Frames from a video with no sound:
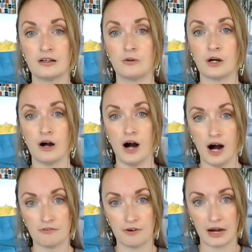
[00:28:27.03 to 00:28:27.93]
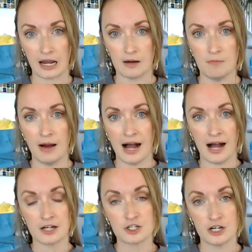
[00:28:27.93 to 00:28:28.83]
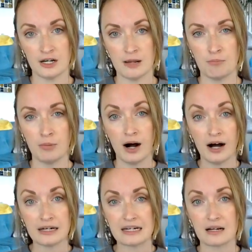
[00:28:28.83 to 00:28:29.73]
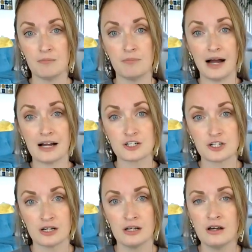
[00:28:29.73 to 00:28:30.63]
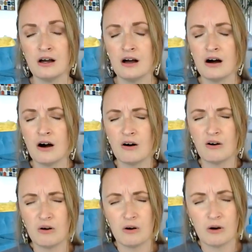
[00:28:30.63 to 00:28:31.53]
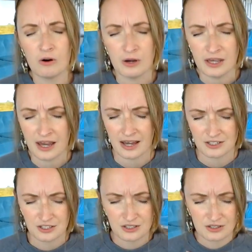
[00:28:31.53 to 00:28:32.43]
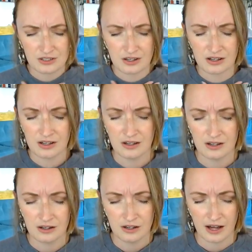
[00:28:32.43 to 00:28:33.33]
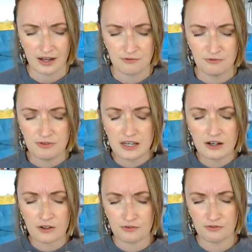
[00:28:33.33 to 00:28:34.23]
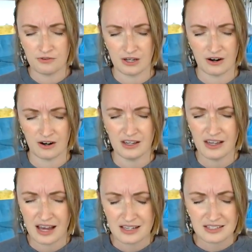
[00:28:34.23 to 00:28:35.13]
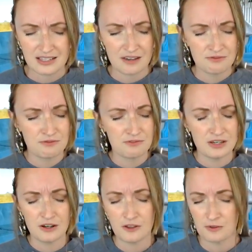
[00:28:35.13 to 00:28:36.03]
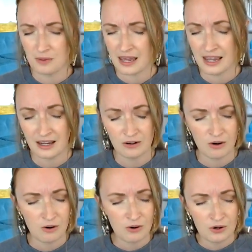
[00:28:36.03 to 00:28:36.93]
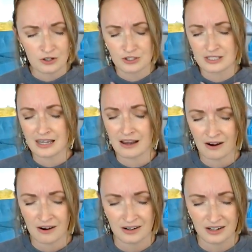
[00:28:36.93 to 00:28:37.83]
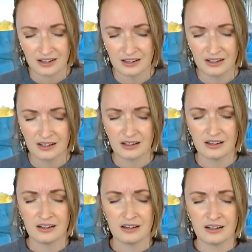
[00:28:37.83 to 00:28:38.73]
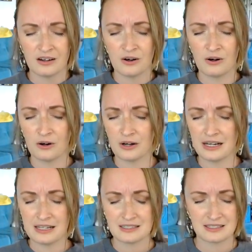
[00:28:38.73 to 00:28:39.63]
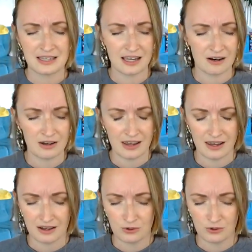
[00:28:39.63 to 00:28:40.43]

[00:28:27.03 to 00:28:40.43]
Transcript: We're offering compassion, embodied compassion. Oh, yes. I feel the fear. Yes, I feel the pain. Oh, you're scared. Oh, it is scary.